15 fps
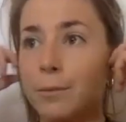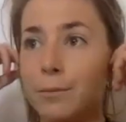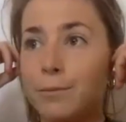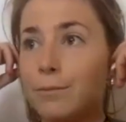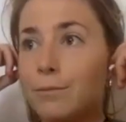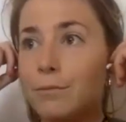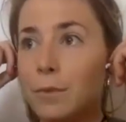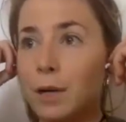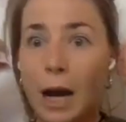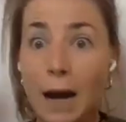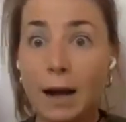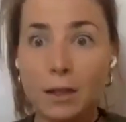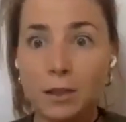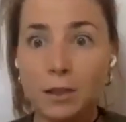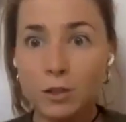cars
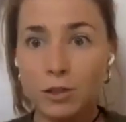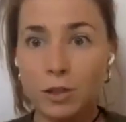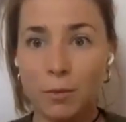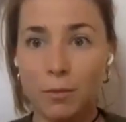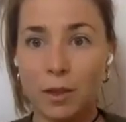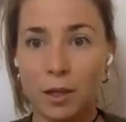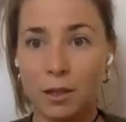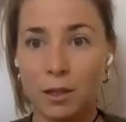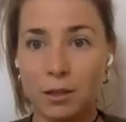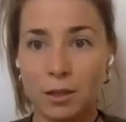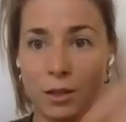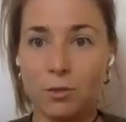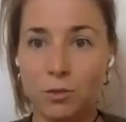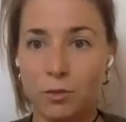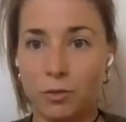or something, they
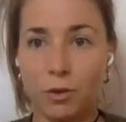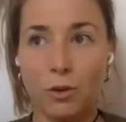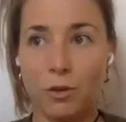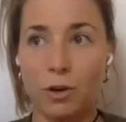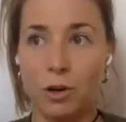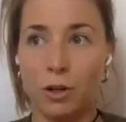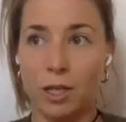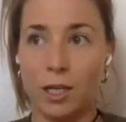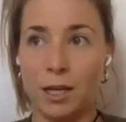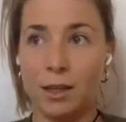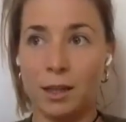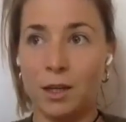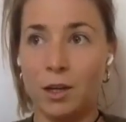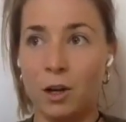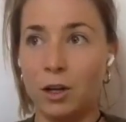could follow hockey. I
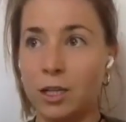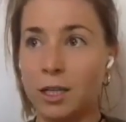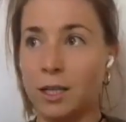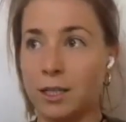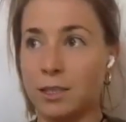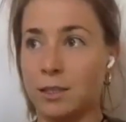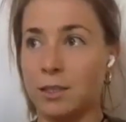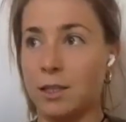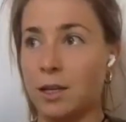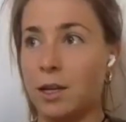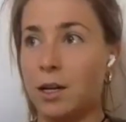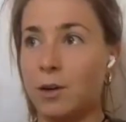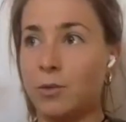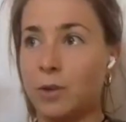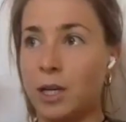think yeah. hockey has
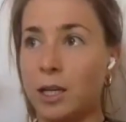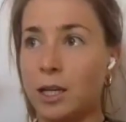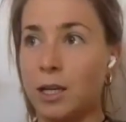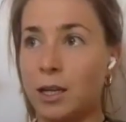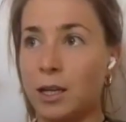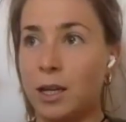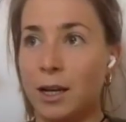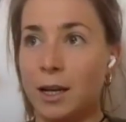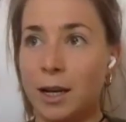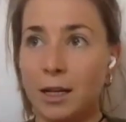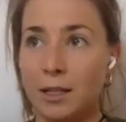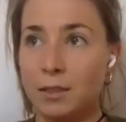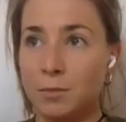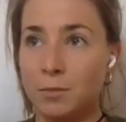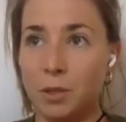a really
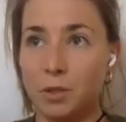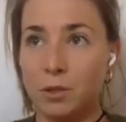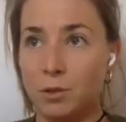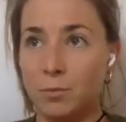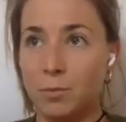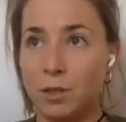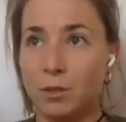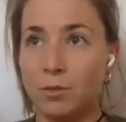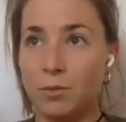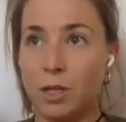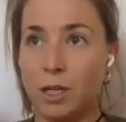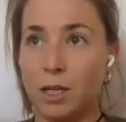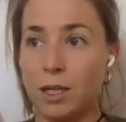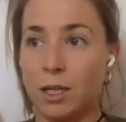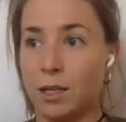nice environment,
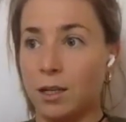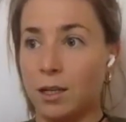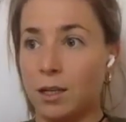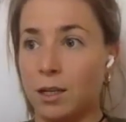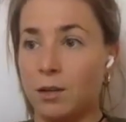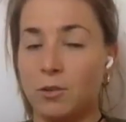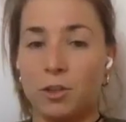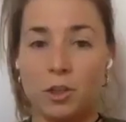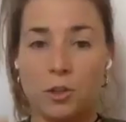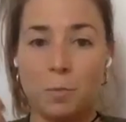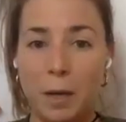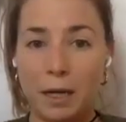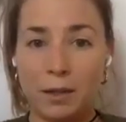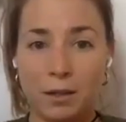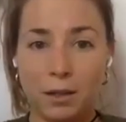really
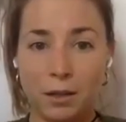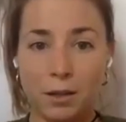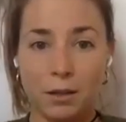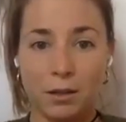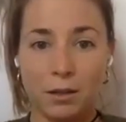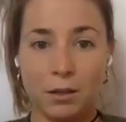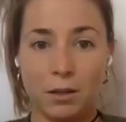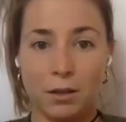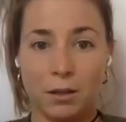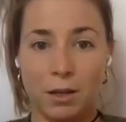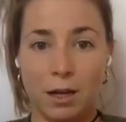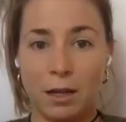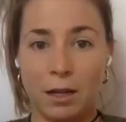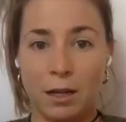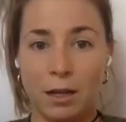respecting
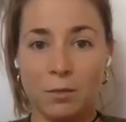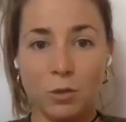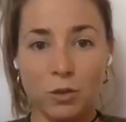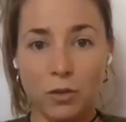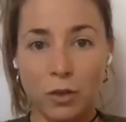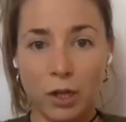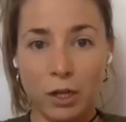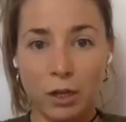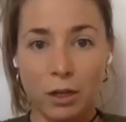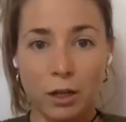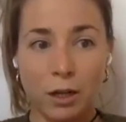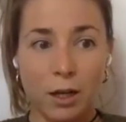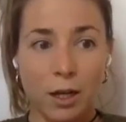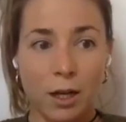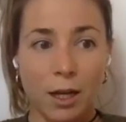atmosphere,
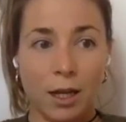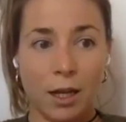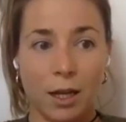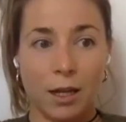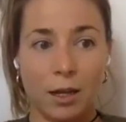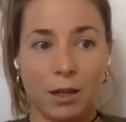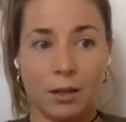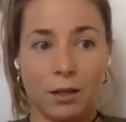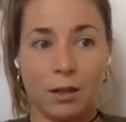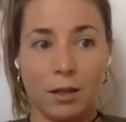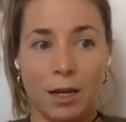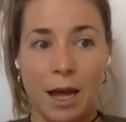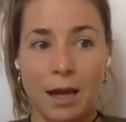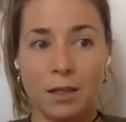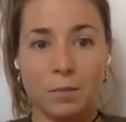and
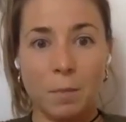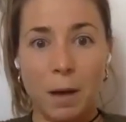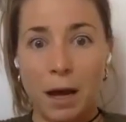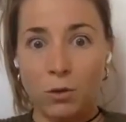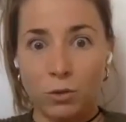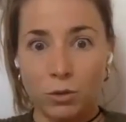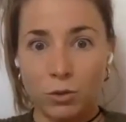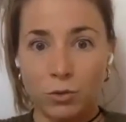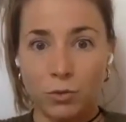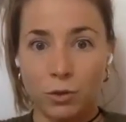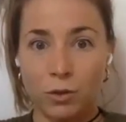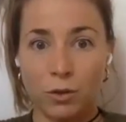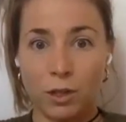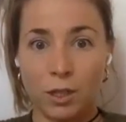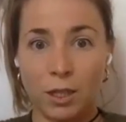nice values
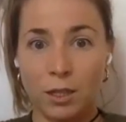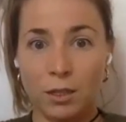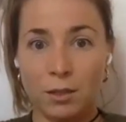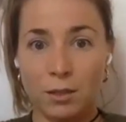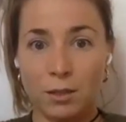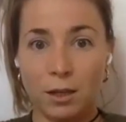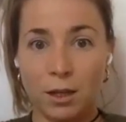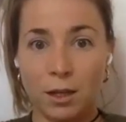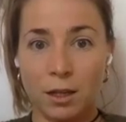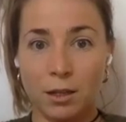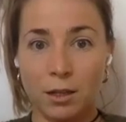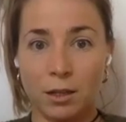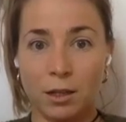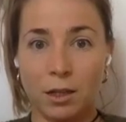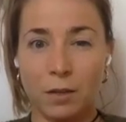for the kids.
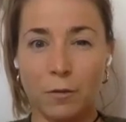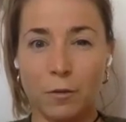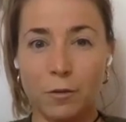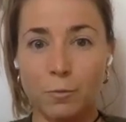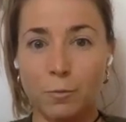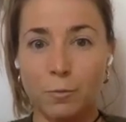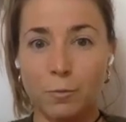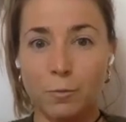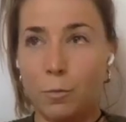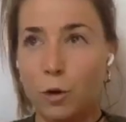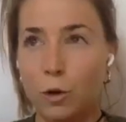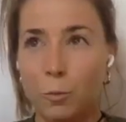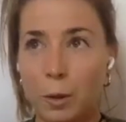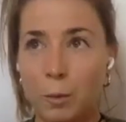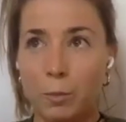And if more
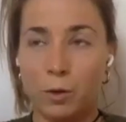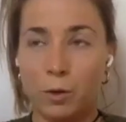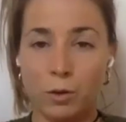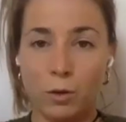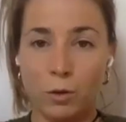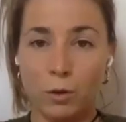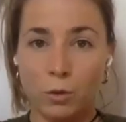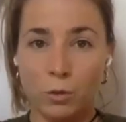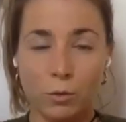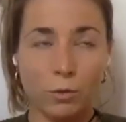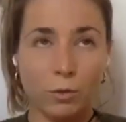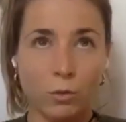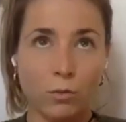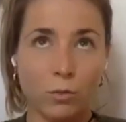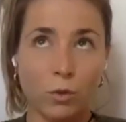people
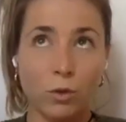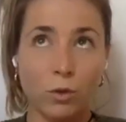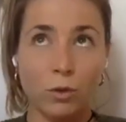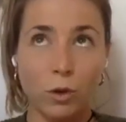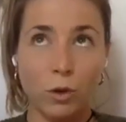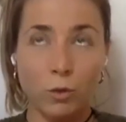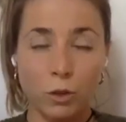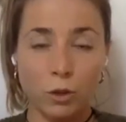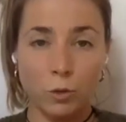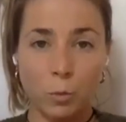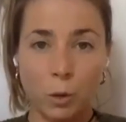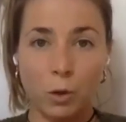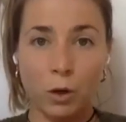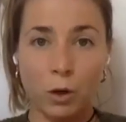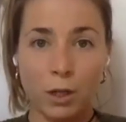would know the
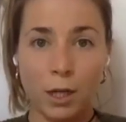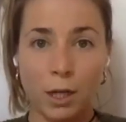sport,